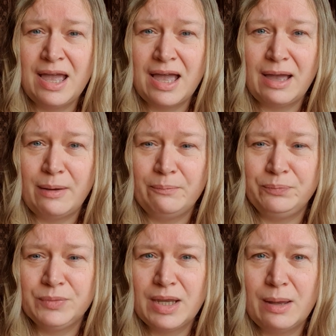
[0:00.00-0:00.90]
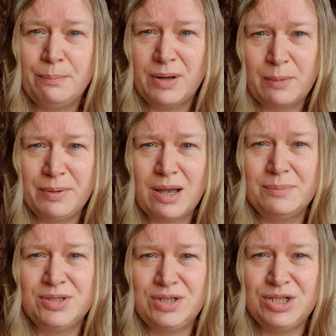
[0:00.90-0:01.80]
but I'd become
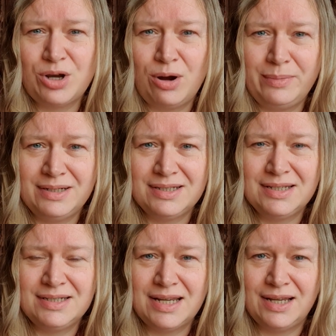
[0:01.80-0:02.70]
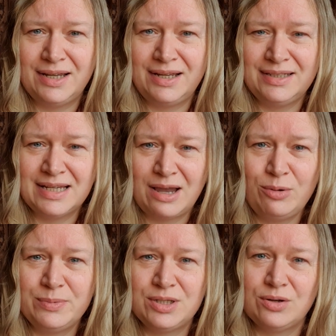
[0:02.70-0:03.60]
so determined to
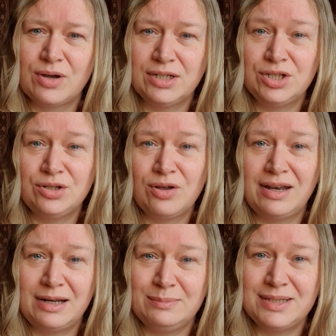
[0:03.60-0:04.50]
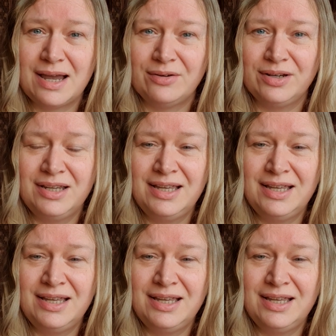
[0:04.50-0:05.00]
help this dog and to not let him down